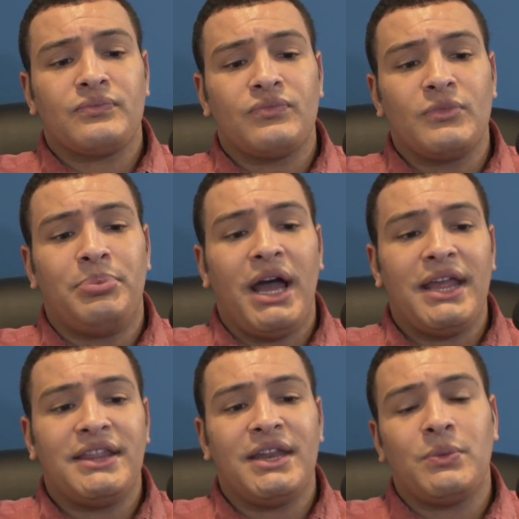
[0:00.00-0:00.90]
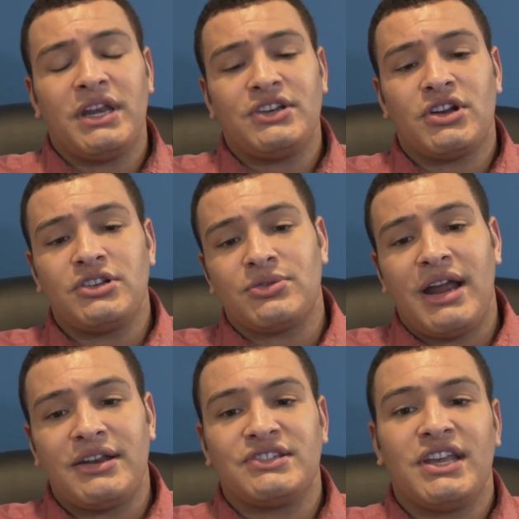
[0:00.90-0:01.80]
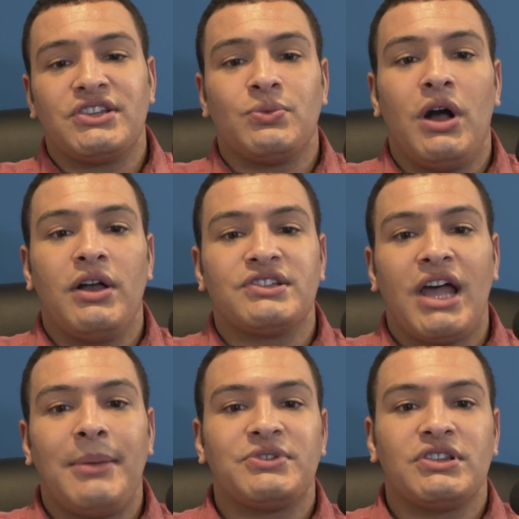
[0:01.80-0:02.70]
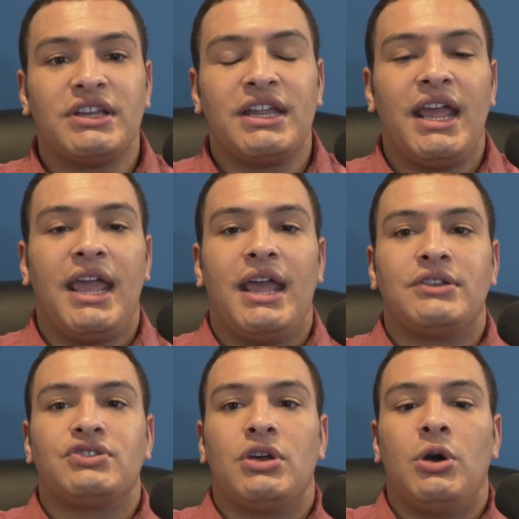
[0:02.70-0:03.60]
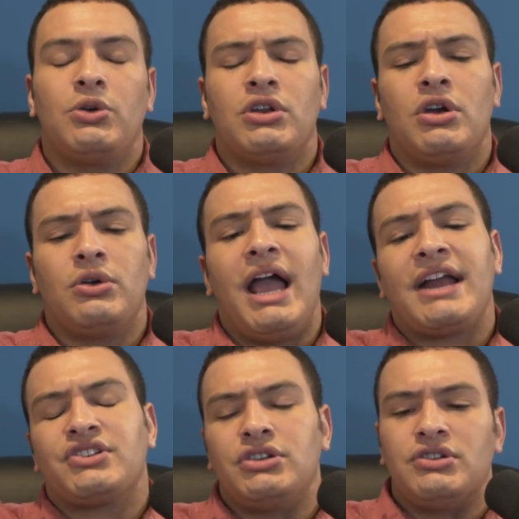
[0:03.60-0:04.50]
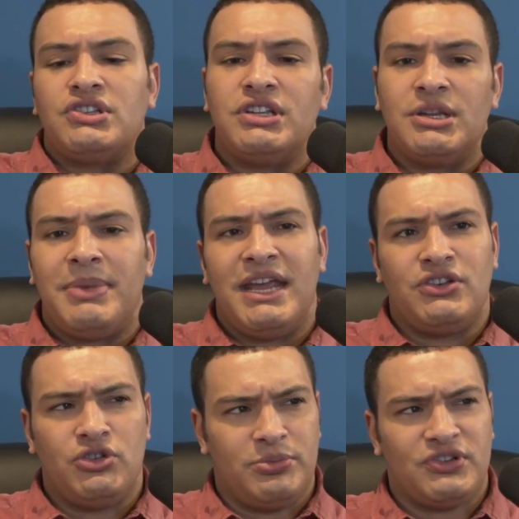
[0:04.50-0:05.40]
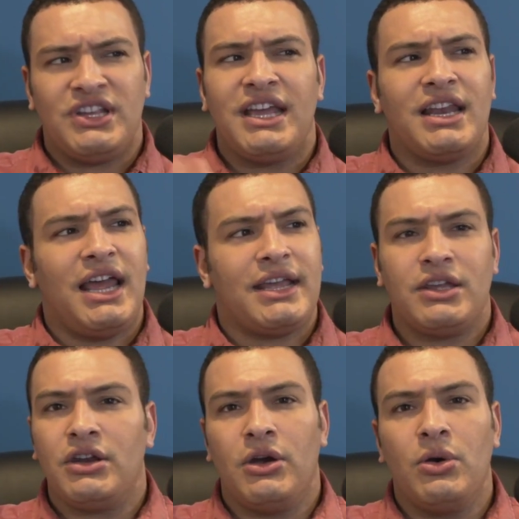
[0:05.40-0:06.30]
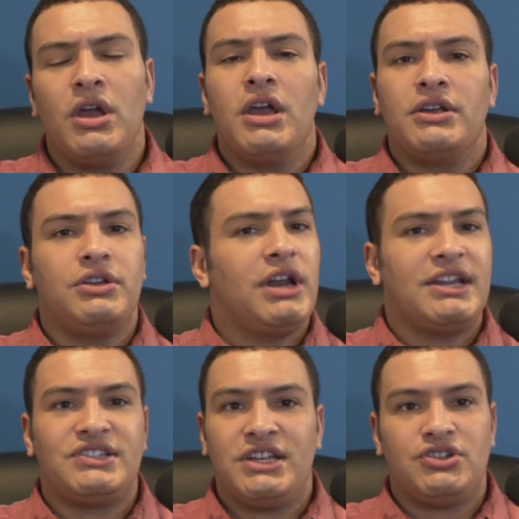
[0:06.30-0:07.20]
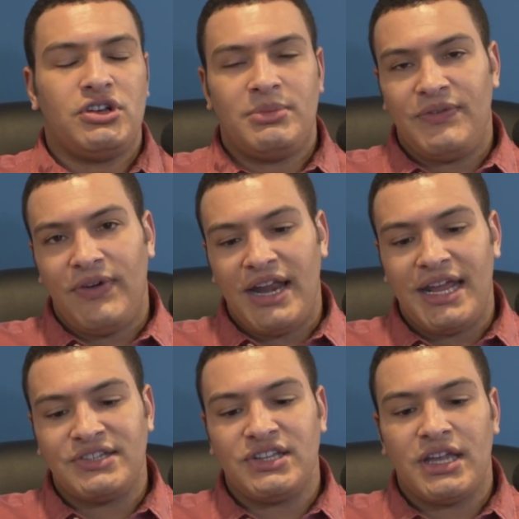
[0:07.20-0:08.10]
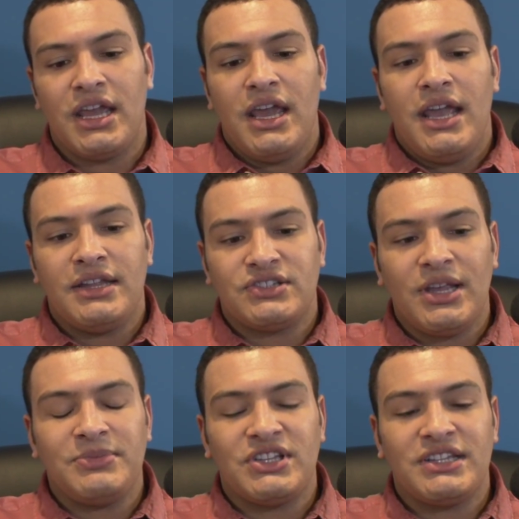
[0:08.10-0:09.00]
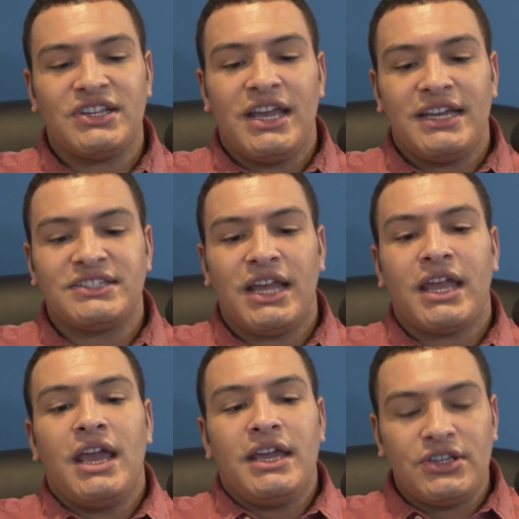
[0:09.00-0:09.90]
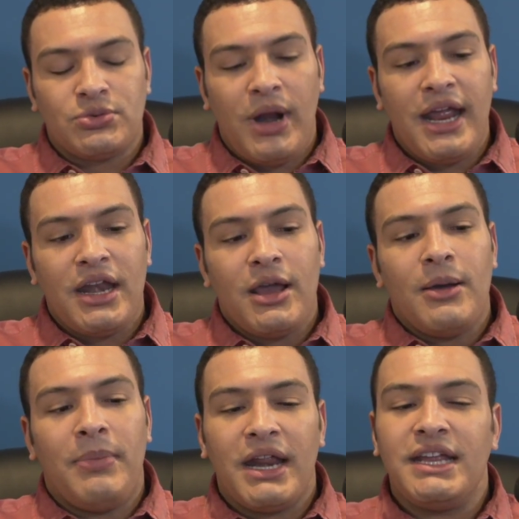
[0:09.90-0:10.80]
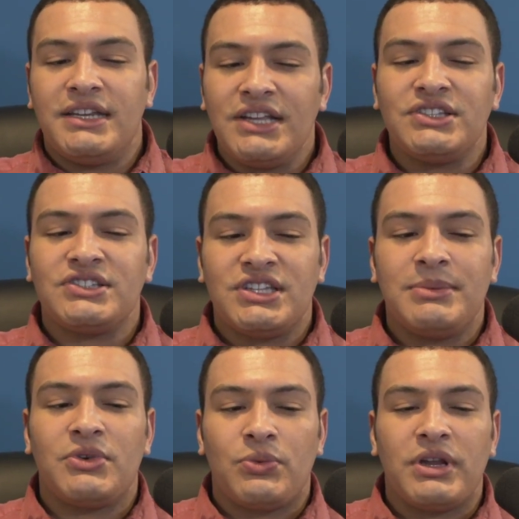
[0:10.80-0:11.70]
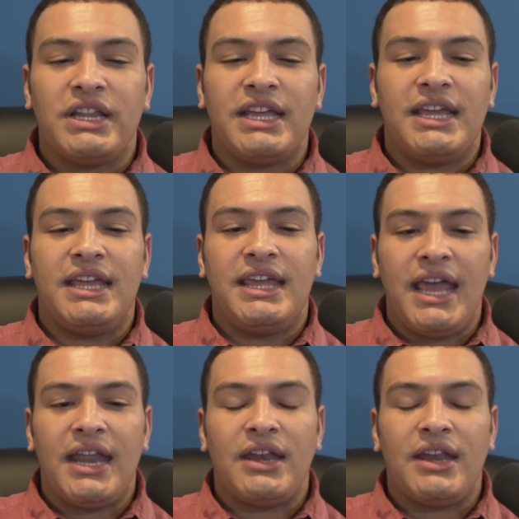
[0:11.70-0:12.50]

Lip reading: But then when he turns around and says, well, it's obsolete, and so, actually you just need to pay 2%, like, United States shouldn't be financing. In some sense, it's like he's right, but he doesn't seem to really get